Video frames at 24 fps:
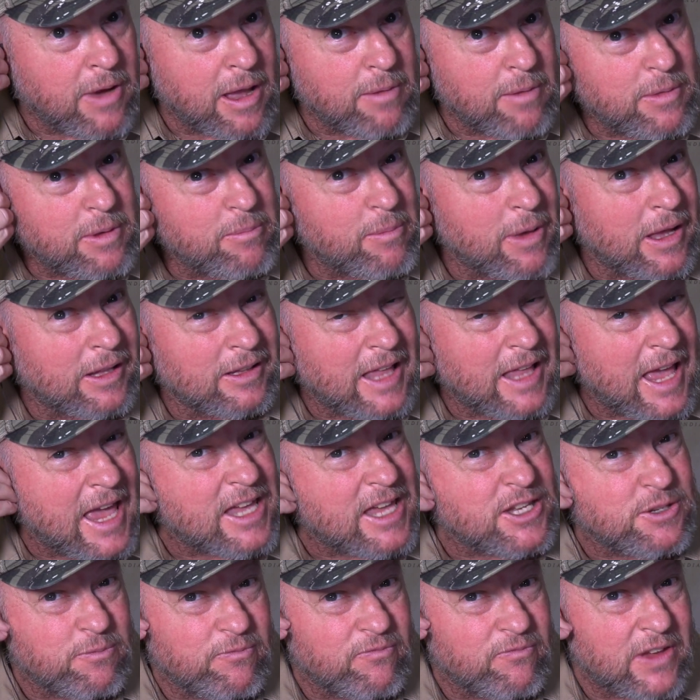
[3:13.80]
be my
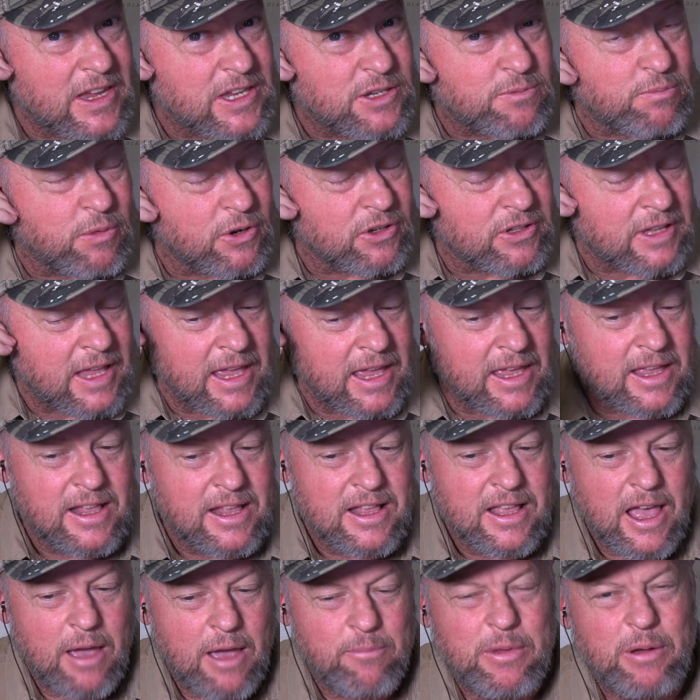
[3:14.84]
last Facebook day.
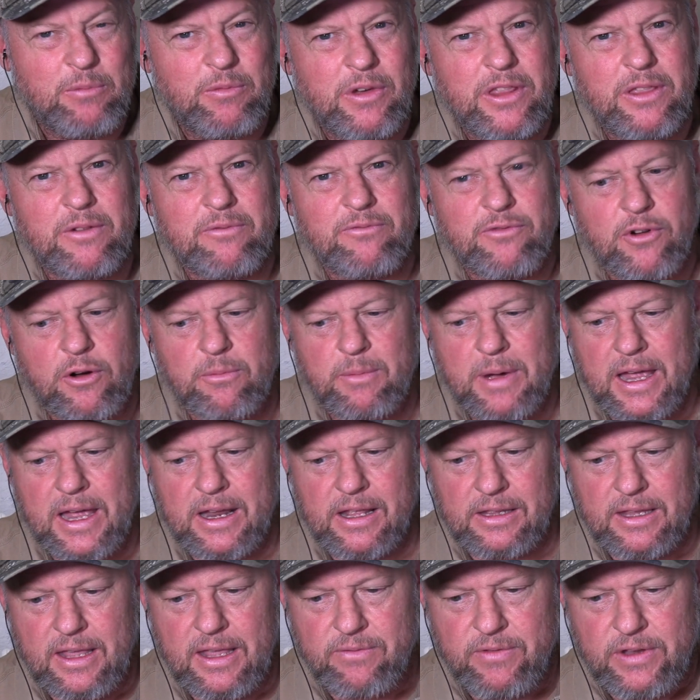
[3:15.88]
I've been with them for about
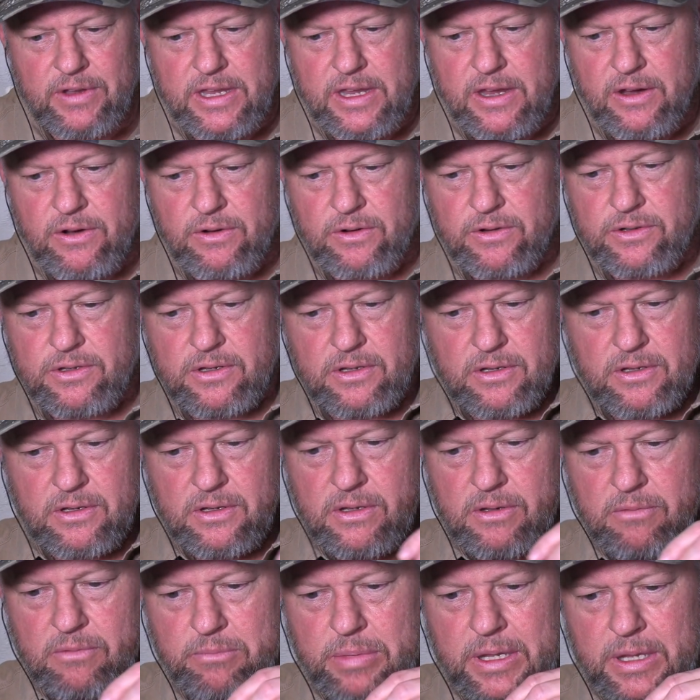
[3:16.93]
11 years.
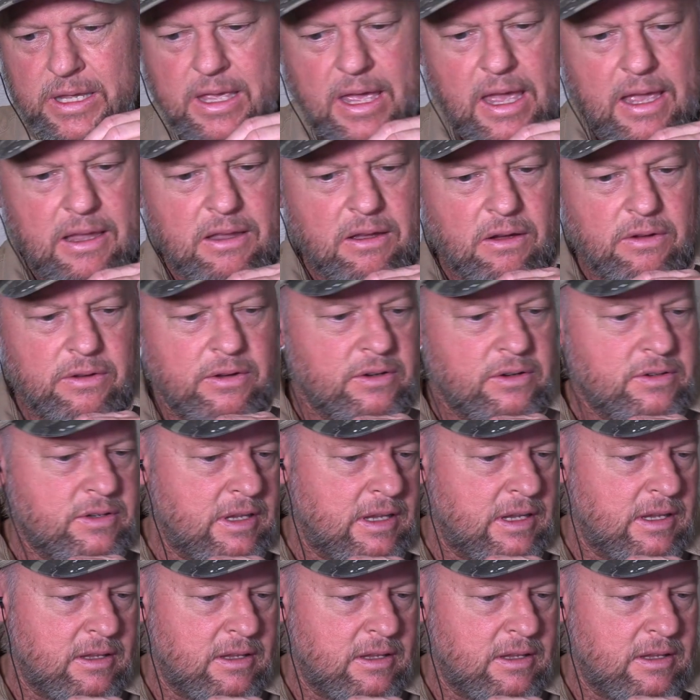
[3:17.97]
Big echo, you're saying.